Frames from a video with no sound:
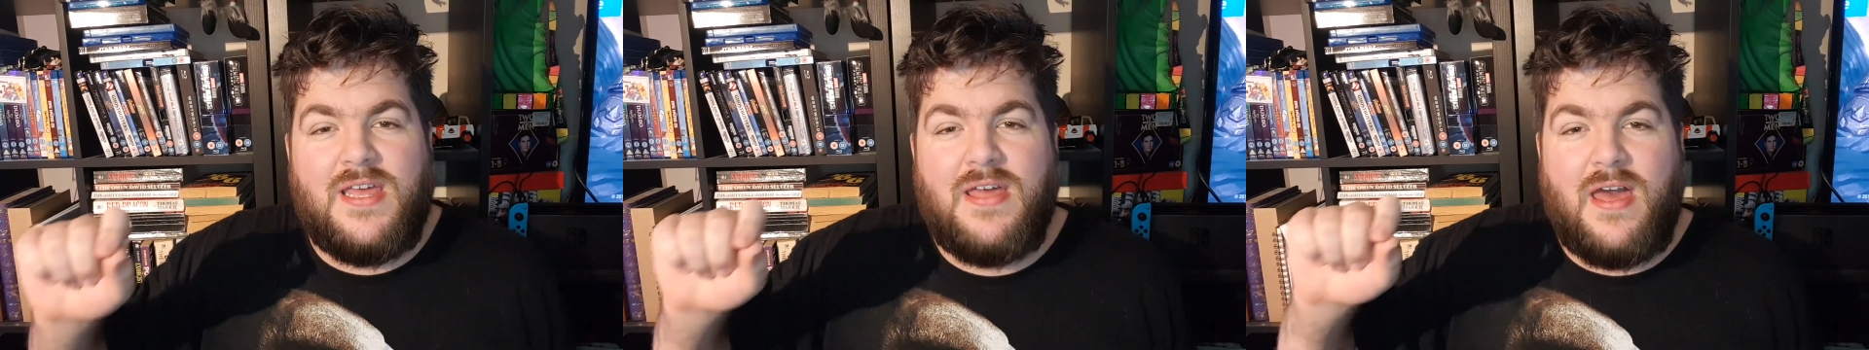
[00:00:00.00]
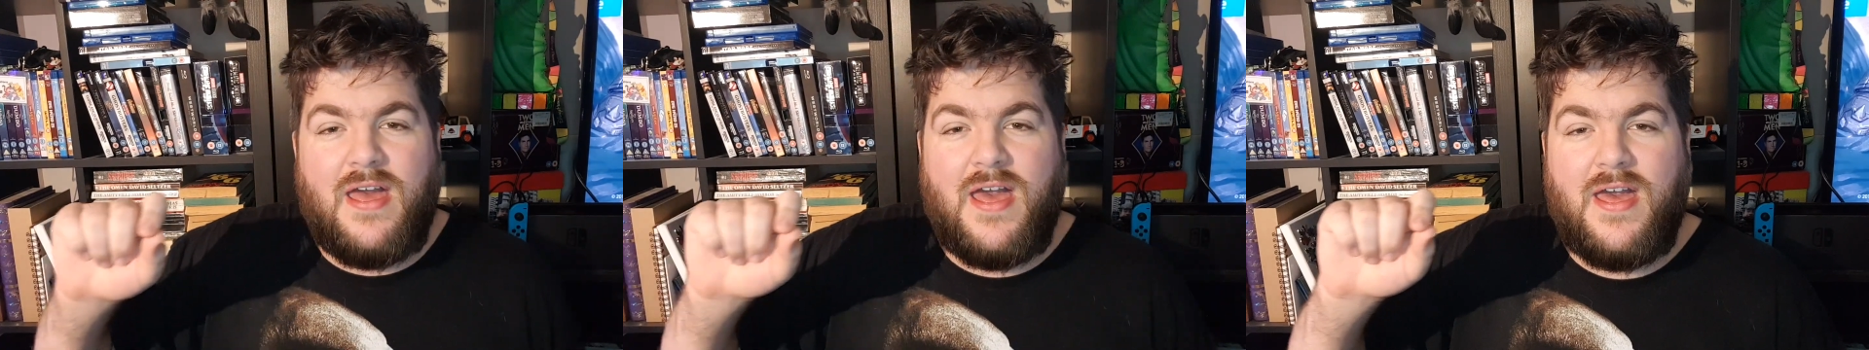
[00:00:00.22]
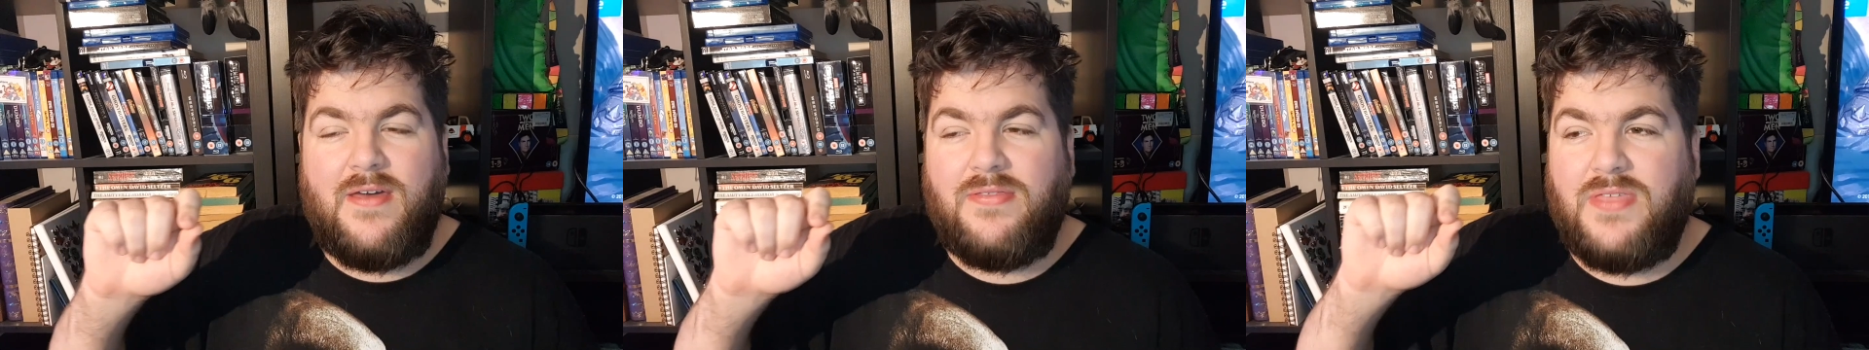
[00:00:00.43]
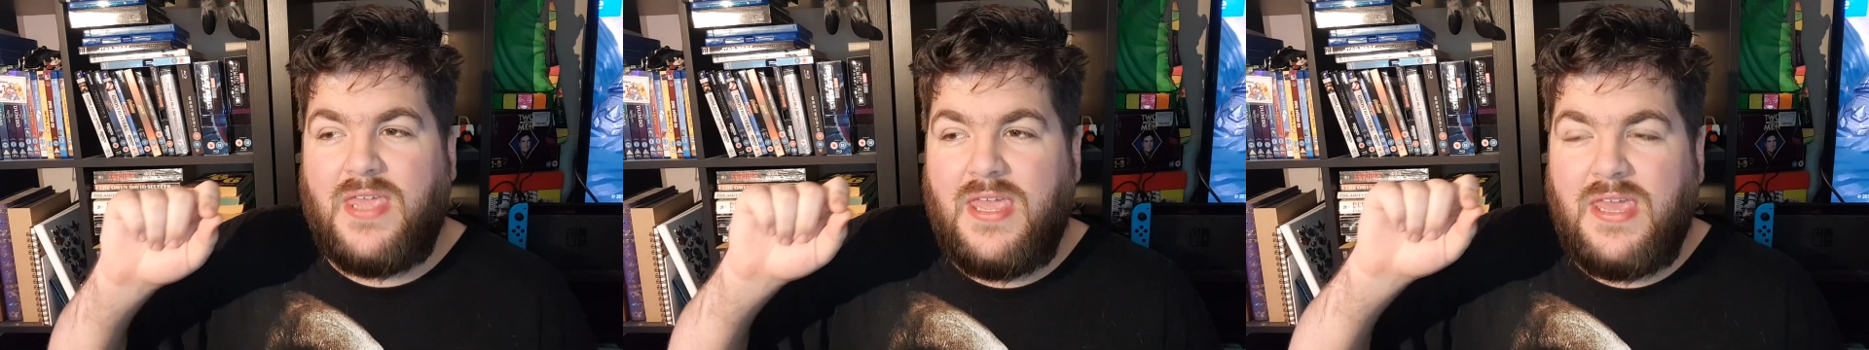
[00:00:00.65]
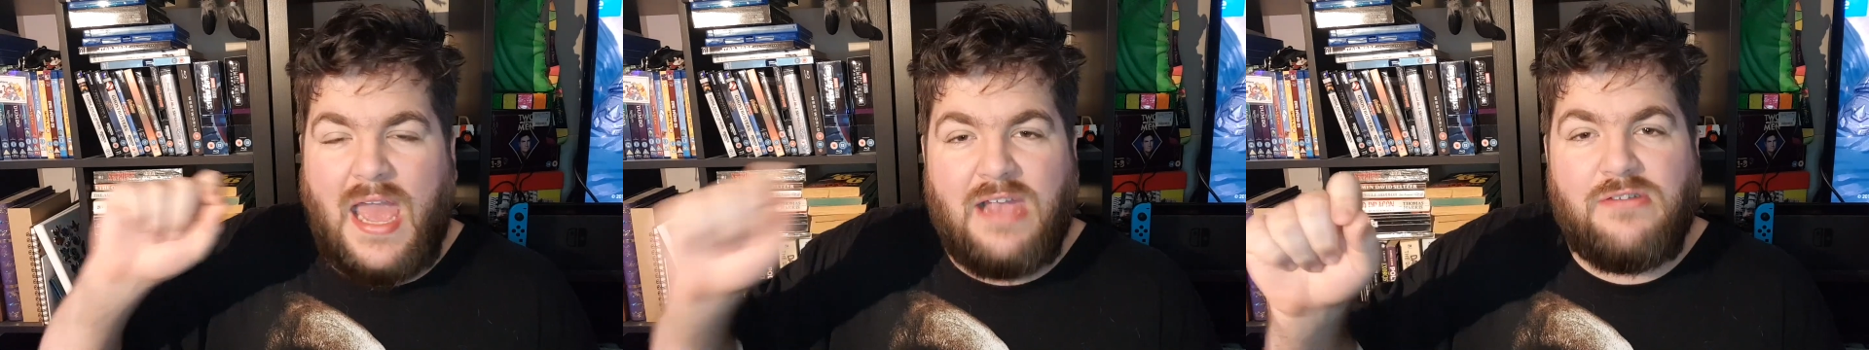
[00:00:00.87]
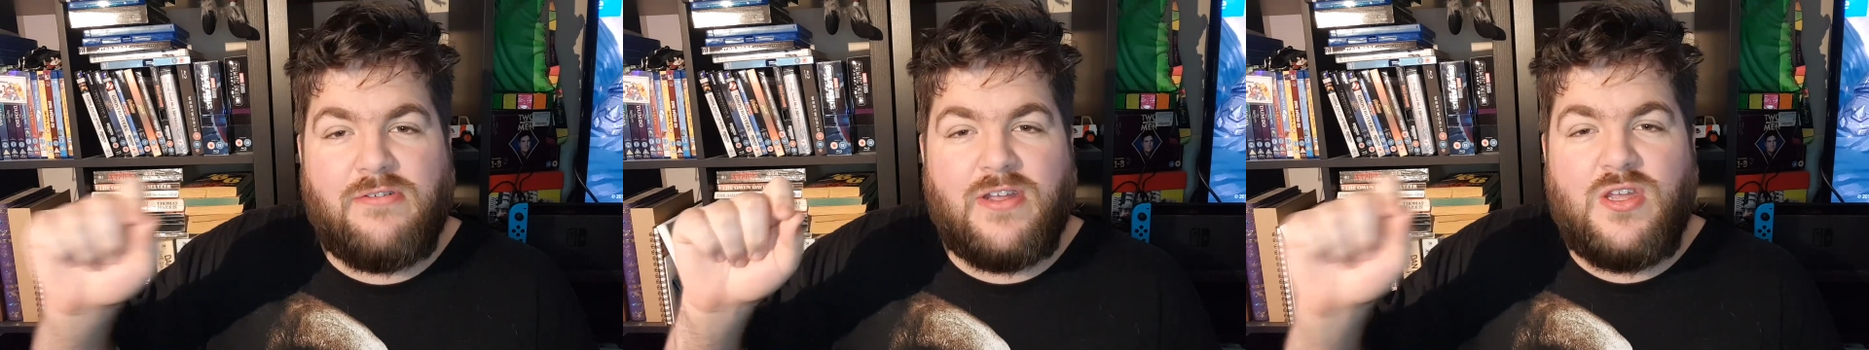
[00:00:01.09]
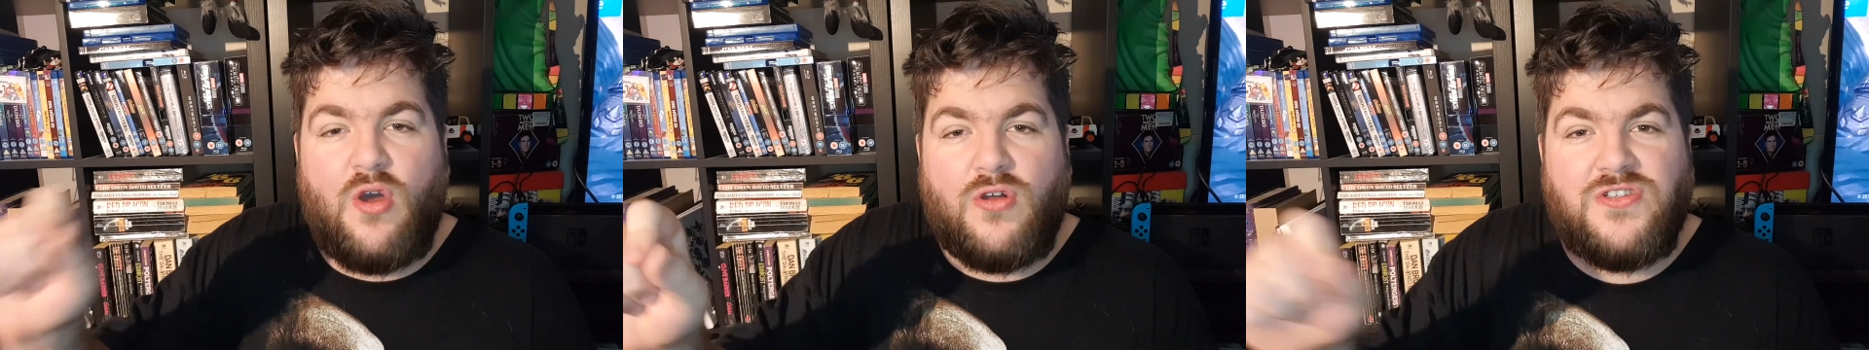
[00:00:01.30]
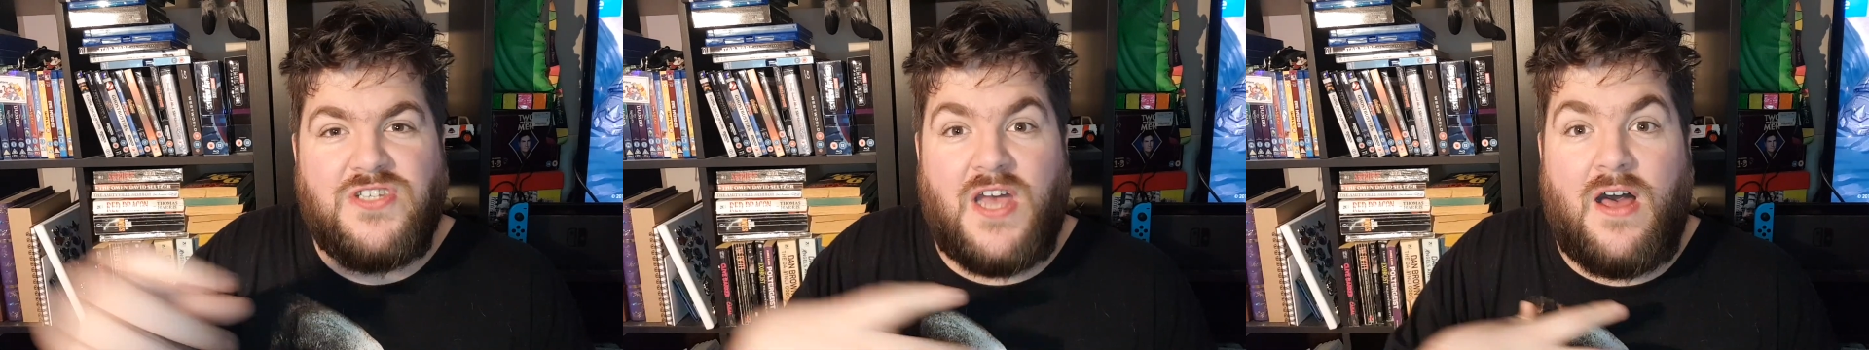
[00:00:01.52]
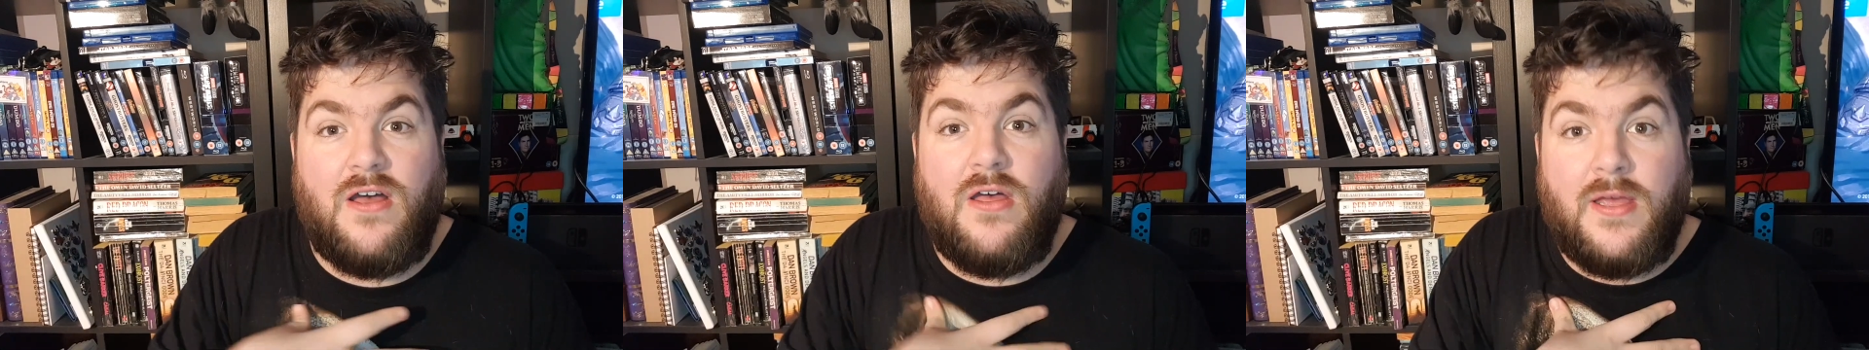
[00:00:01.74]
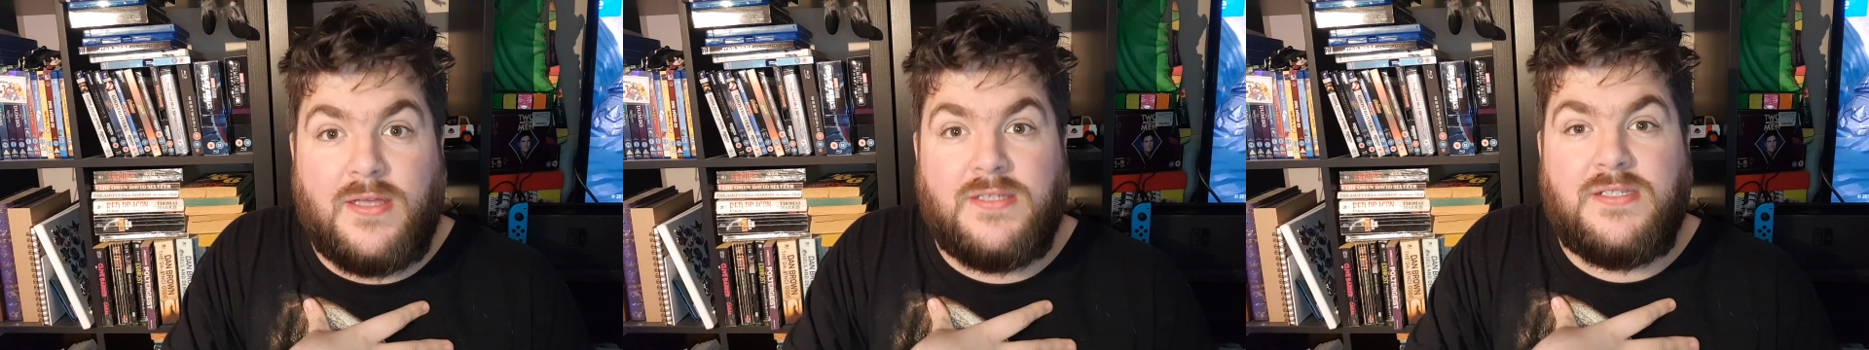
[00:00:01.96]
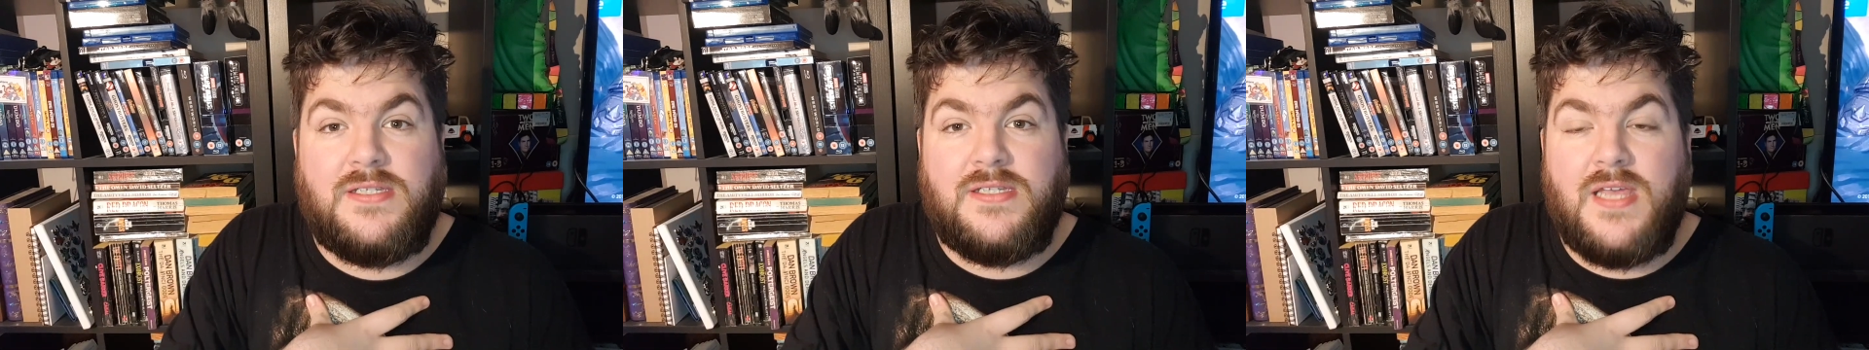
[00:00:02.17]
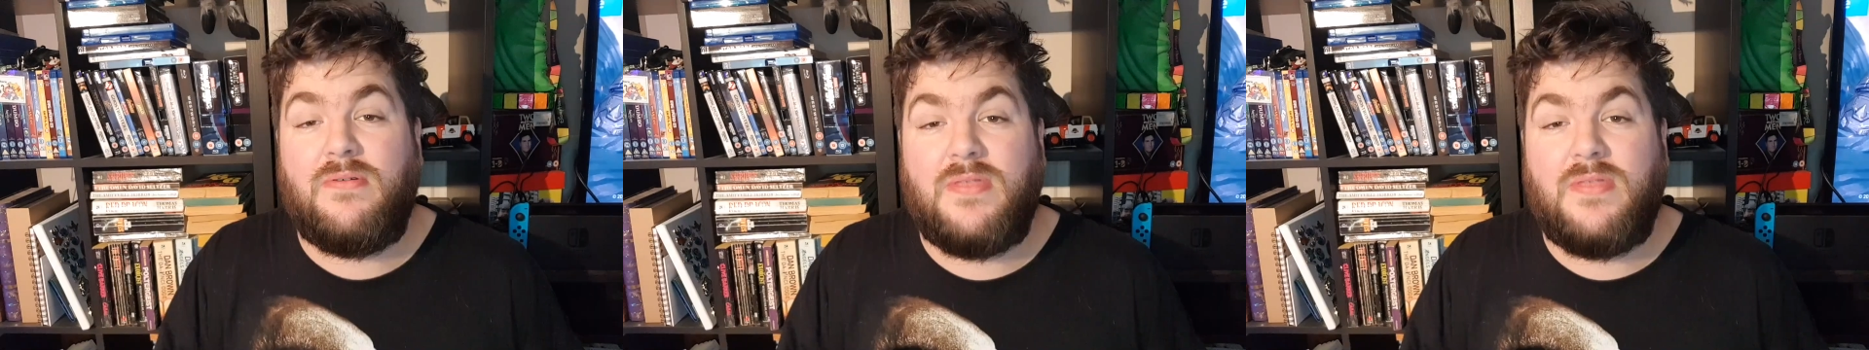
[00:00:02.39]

The angry gods are us.